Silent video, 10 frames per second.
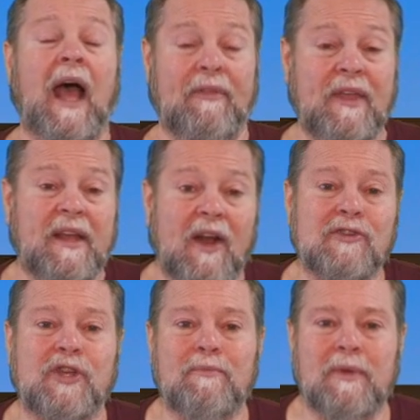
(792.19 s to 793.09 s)
I think it
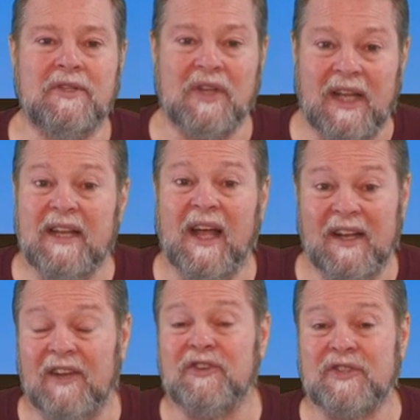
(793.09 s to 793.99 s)
also means that he doesn't
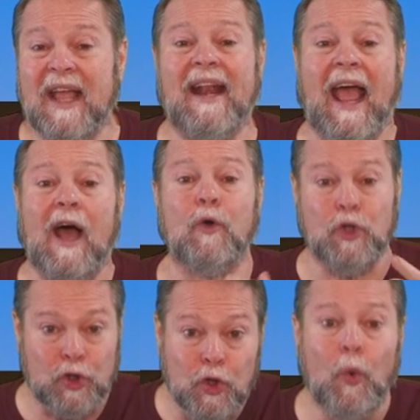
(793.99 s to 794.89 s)
understand how
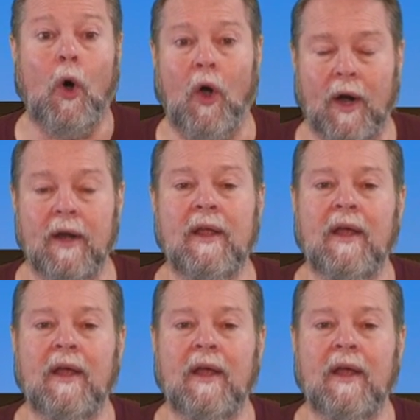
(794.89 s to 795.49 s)
you are.